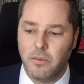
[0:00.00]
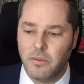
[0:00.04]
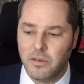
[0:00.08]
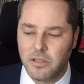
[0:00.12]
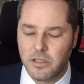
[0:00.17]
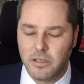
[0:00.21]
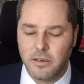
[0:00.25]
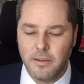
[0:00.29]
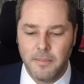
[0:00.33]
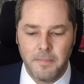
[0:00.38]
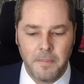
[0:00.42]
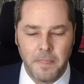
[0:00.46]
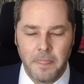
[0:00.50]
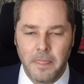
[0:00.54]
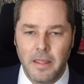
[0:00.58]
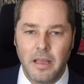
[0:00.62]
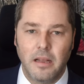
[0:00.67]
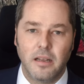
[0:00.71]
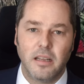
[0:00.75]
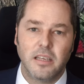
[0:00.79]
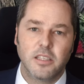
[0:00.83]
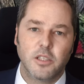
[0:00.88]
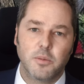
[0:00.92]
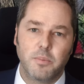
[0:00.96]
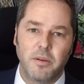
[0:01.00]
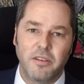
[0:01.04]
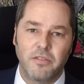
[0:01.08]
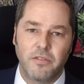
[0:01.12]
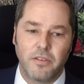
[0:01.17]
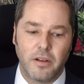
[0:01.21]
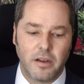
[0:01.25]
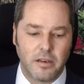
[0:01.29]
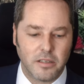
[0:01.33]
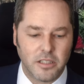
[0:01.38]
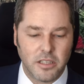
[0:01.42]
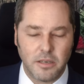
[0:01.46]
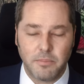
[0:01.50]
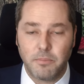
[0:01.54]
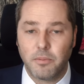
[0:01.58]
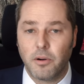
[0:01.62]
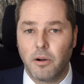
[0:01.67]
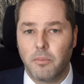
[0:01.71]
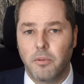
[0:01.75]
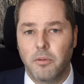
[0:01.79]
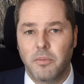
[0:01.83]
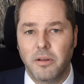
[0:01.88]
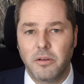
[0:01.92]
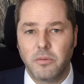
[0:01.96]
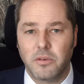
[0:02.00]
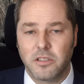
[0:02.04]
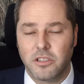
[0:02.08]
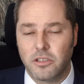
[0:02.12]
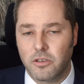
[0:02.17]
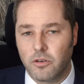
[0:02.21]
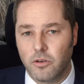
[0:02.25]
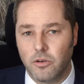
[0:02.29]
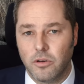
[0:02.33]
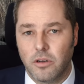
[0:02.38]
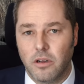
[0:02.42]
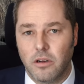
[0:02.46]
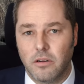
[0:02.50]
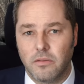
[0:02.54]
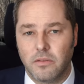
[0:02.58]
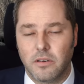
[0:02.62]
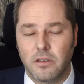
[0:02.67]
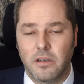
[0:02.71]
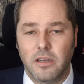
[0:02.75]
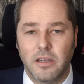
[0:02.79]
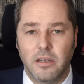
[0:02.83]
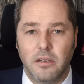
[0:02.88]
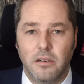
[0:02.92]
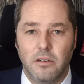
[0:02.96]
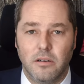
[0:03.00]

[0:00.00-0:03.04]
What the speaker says: which, let's be fair, she probably was screwed over in